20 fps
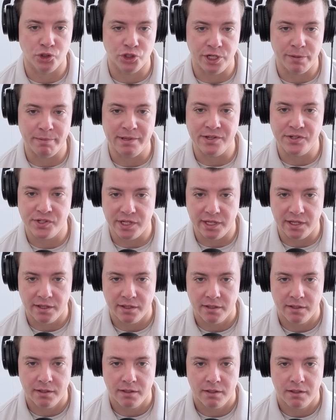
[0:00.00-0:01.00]
GPC.
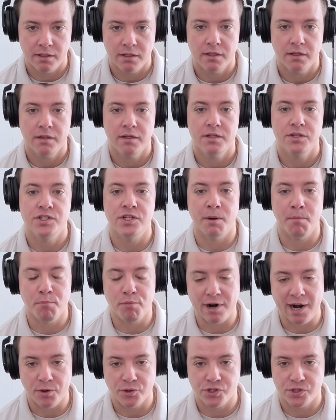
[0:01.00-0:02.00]
Some
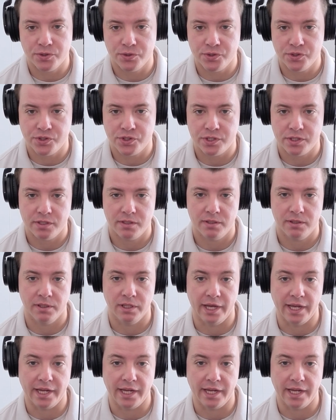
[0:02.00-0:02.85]
browsers, like